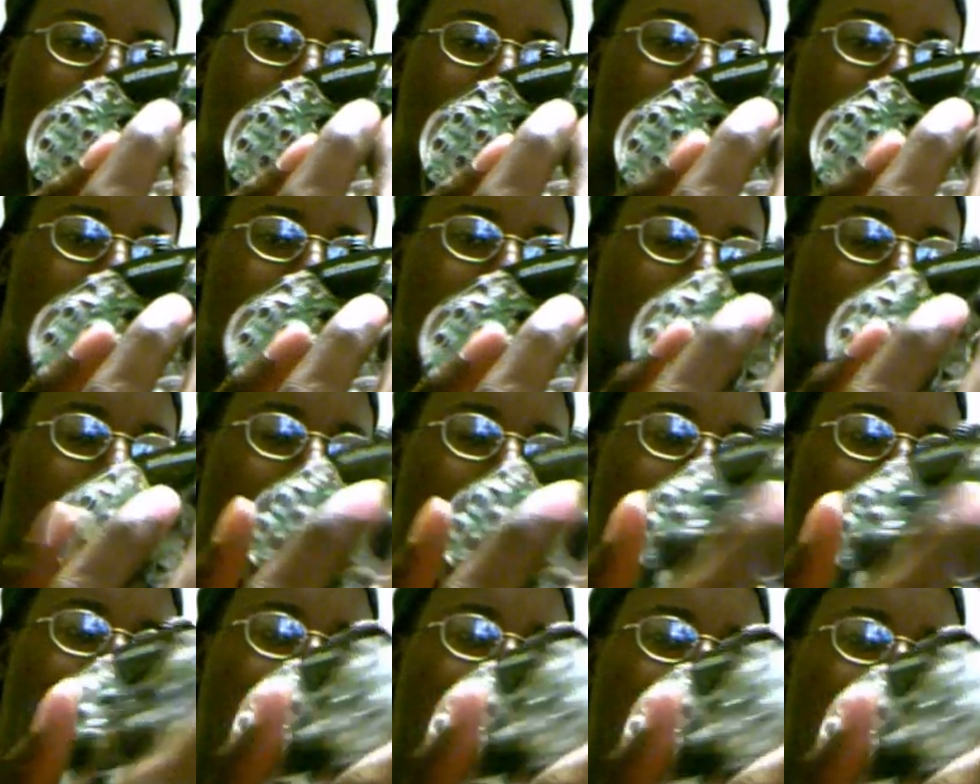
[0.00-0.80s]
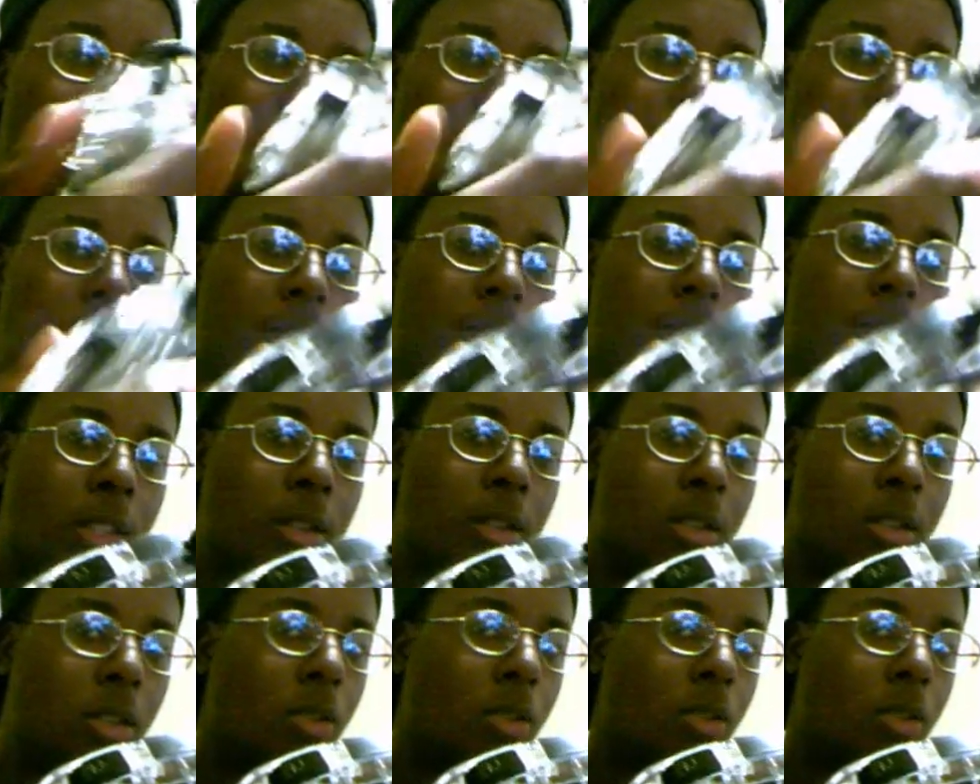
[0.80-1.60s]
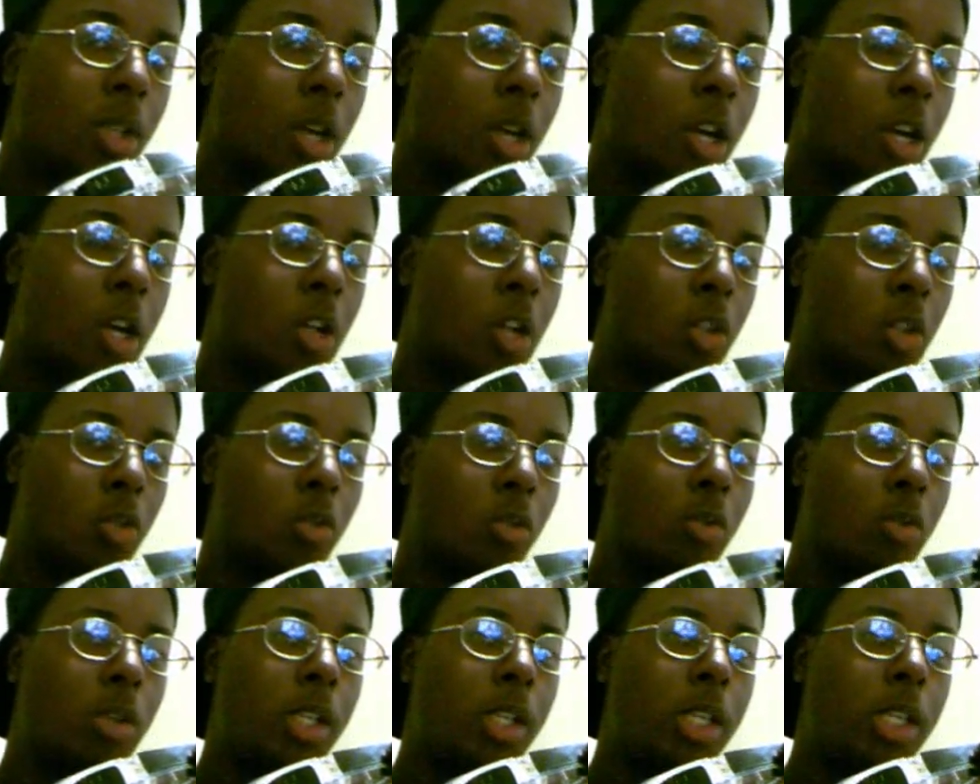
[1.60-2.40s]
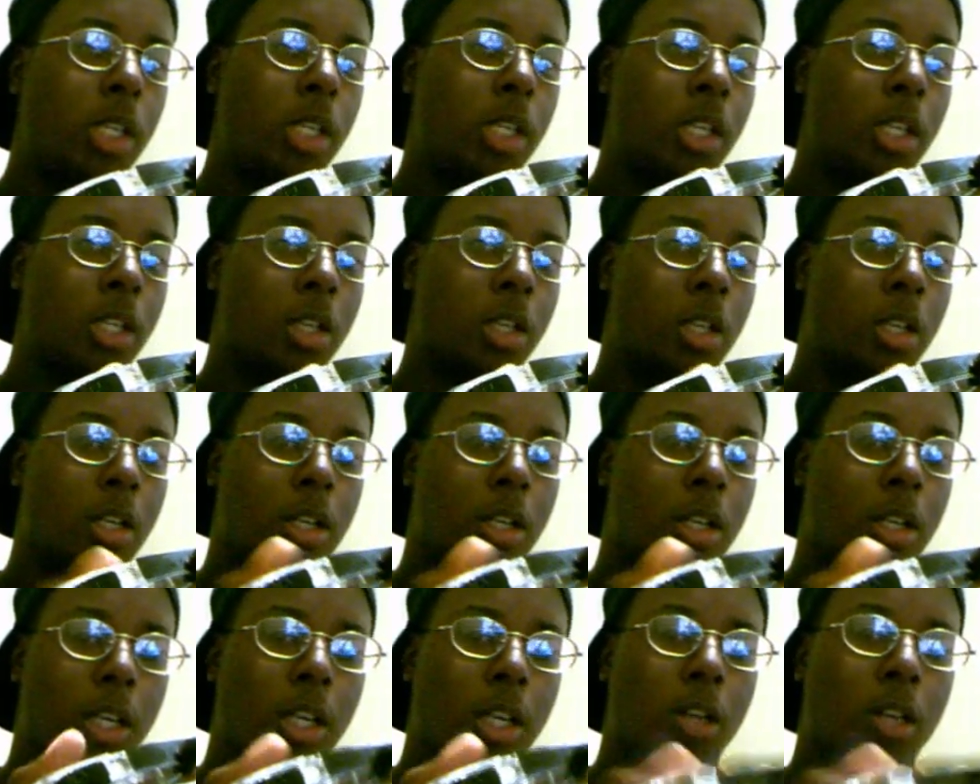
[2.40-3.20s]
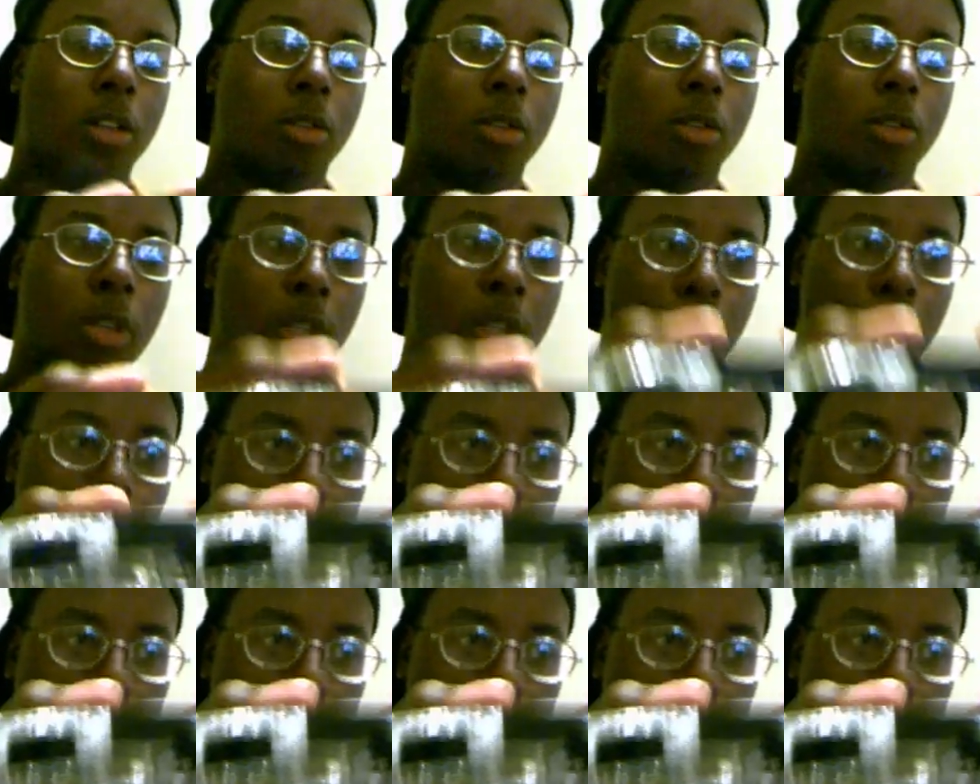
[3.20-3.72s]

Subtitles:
but when you have to press it to use the R3 and L3,